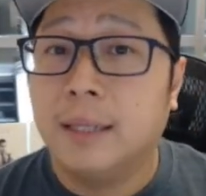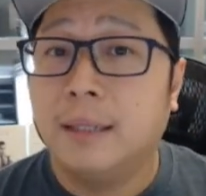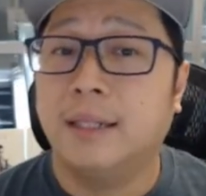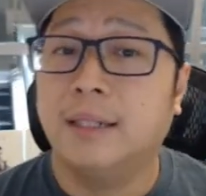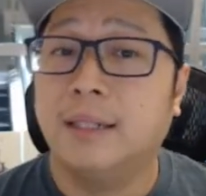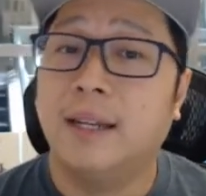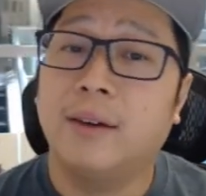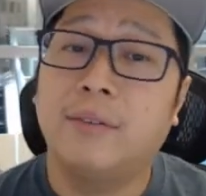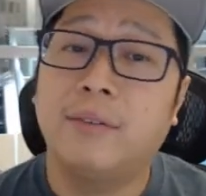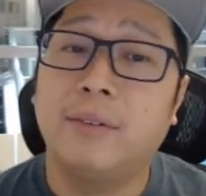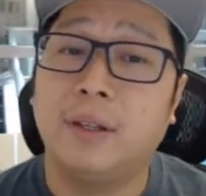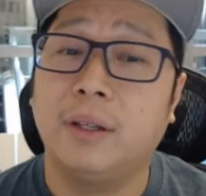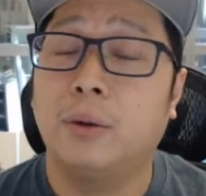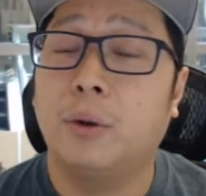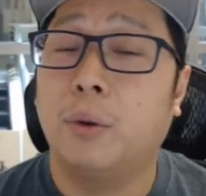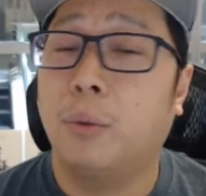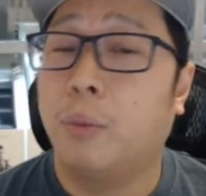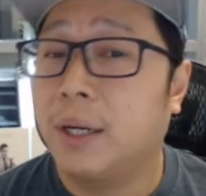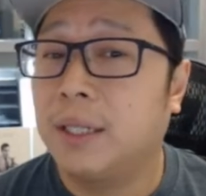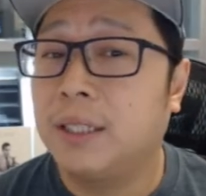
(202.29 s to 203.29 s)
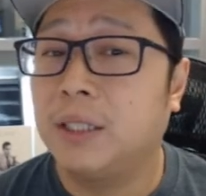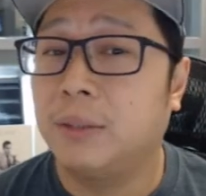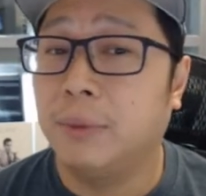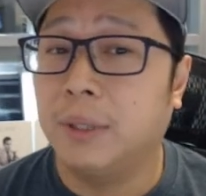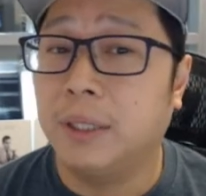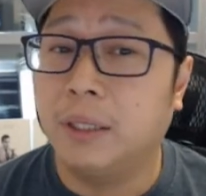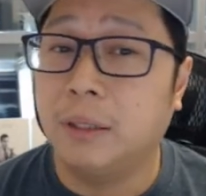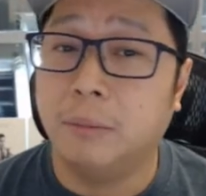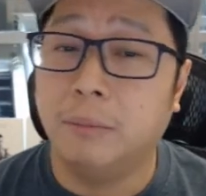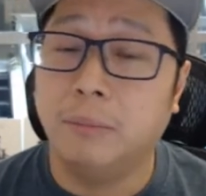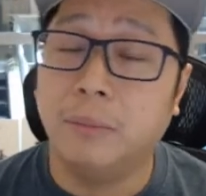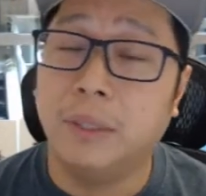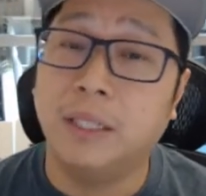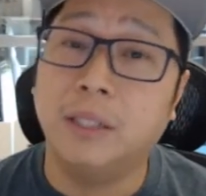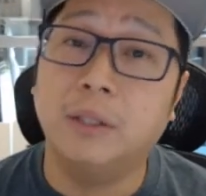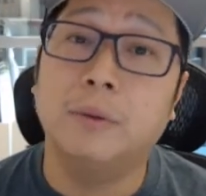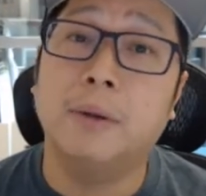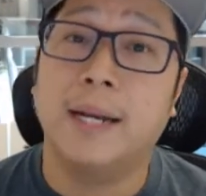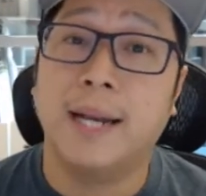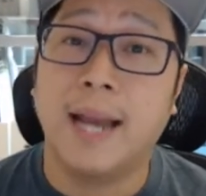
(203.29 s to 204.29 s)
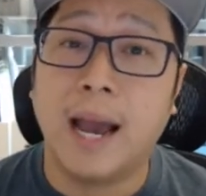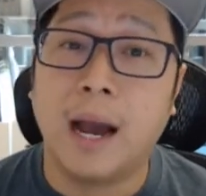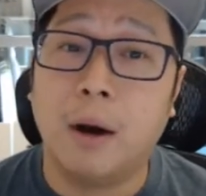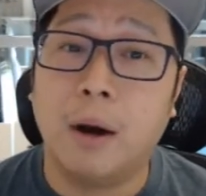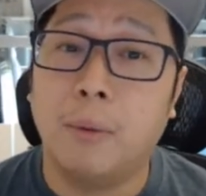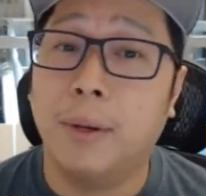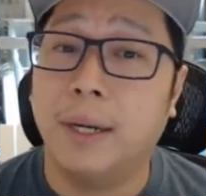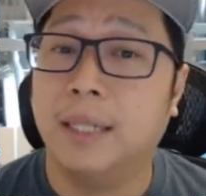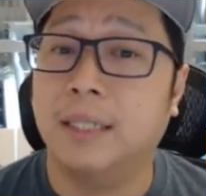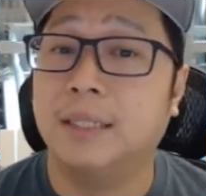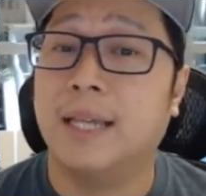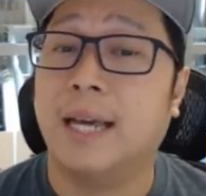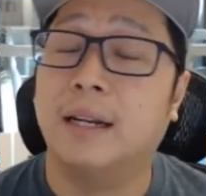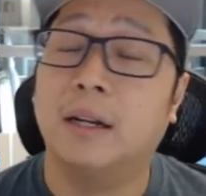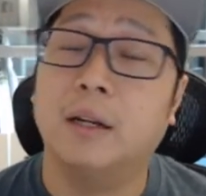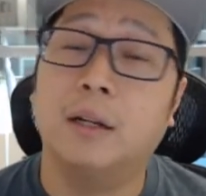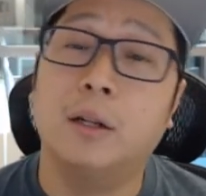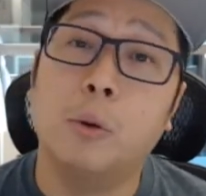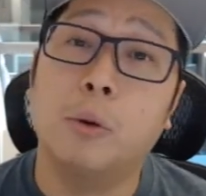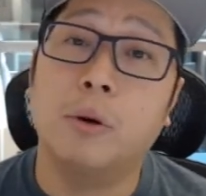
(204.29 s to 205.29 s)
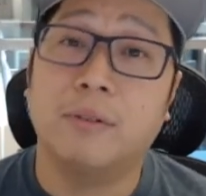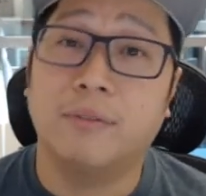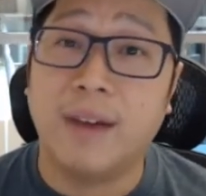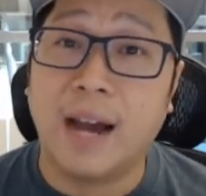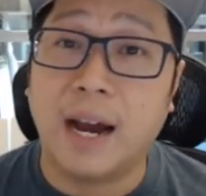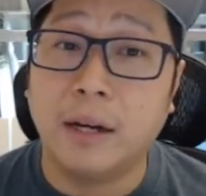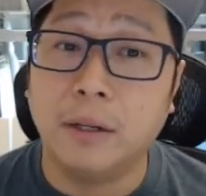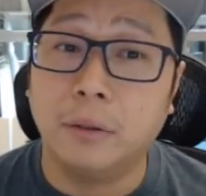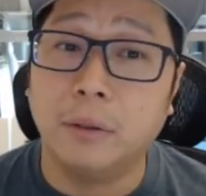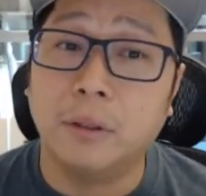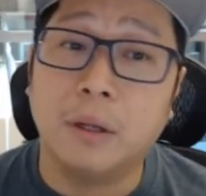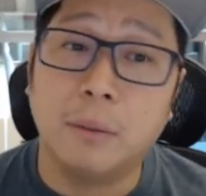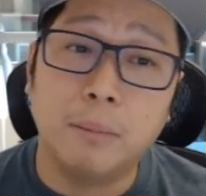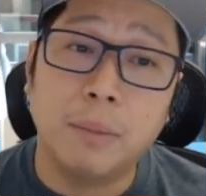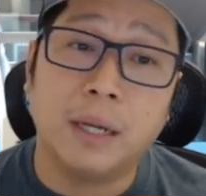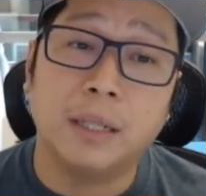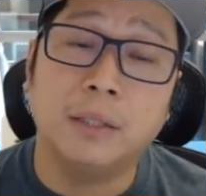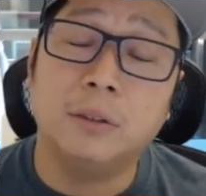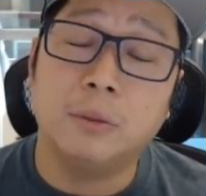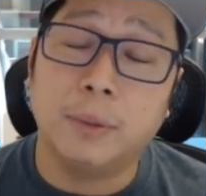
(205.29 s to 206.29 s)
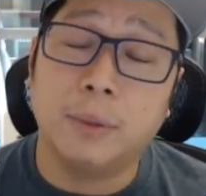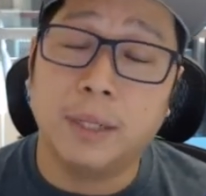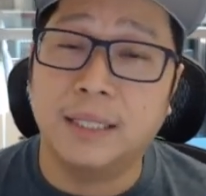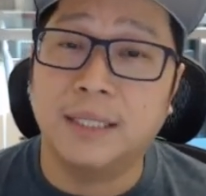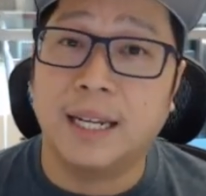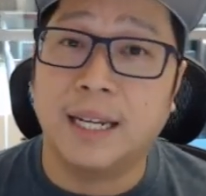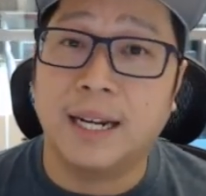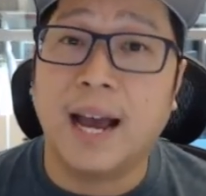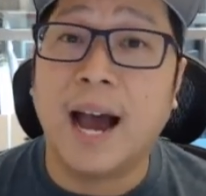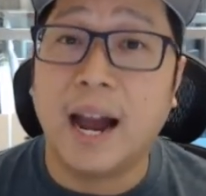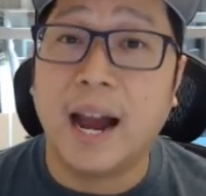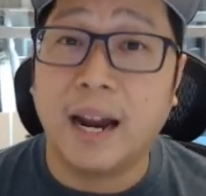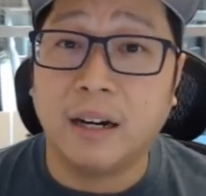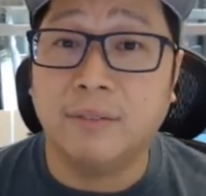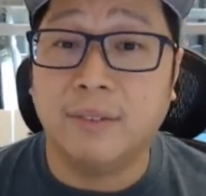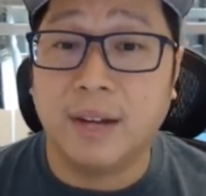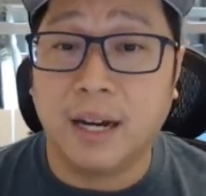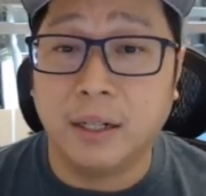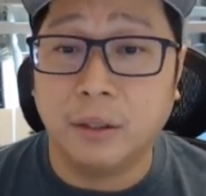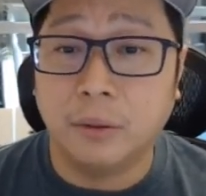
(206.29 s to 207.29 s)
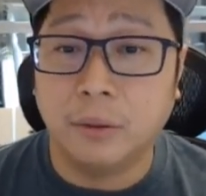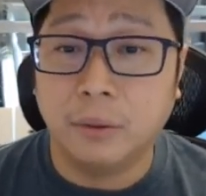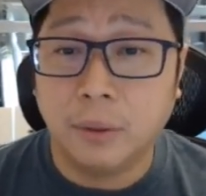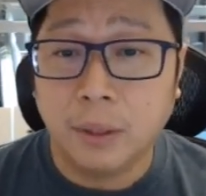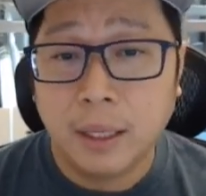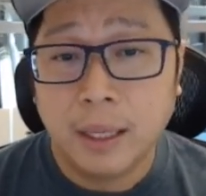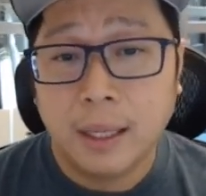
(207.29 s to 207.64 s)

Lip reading: then definitely what should we be doing now when it's at a lower value compared to when it's at a higher value?